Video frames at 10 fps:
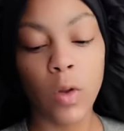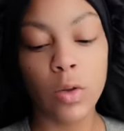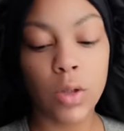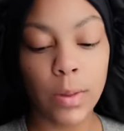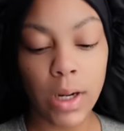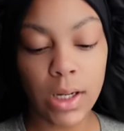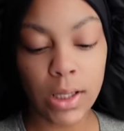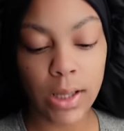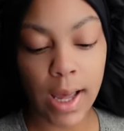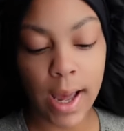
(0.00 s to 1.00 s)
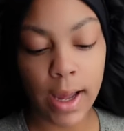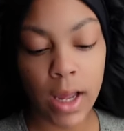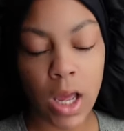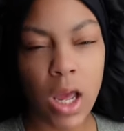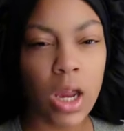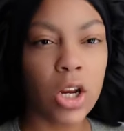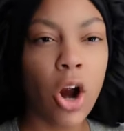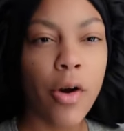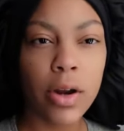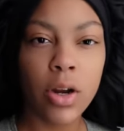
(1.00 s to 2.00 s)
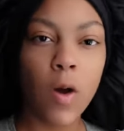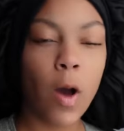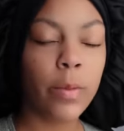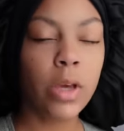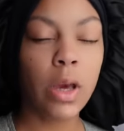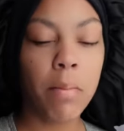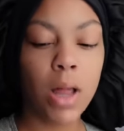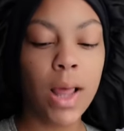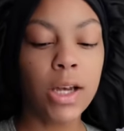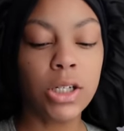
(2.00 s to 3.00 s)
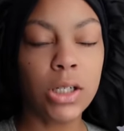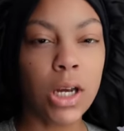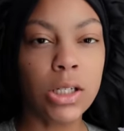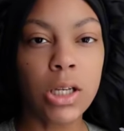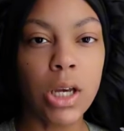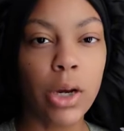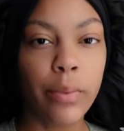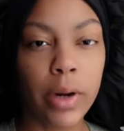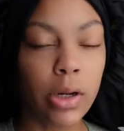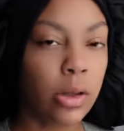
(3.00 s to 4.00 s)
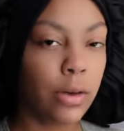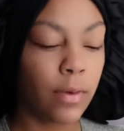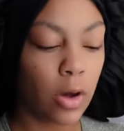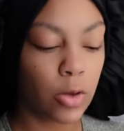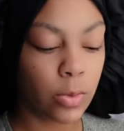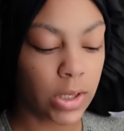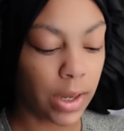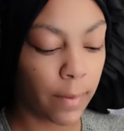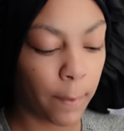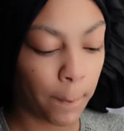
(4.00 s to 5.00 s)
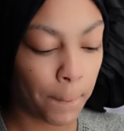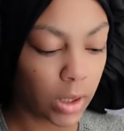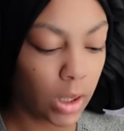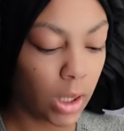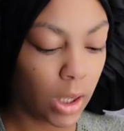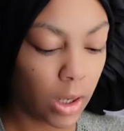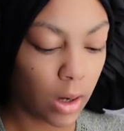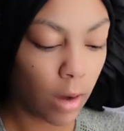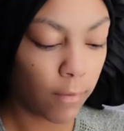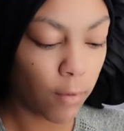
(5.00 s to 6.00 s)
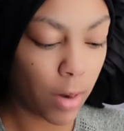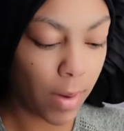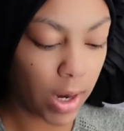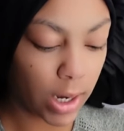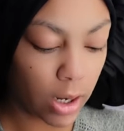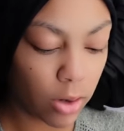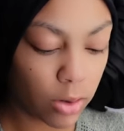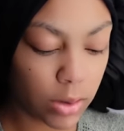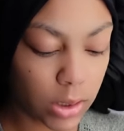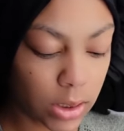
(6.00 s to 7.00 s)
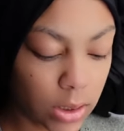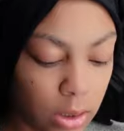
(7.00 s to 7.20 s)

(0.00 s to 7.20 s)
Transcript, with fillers: so we're gonna get that and you all already know how i be getting my lashes i just get a regular volume set and then for my nails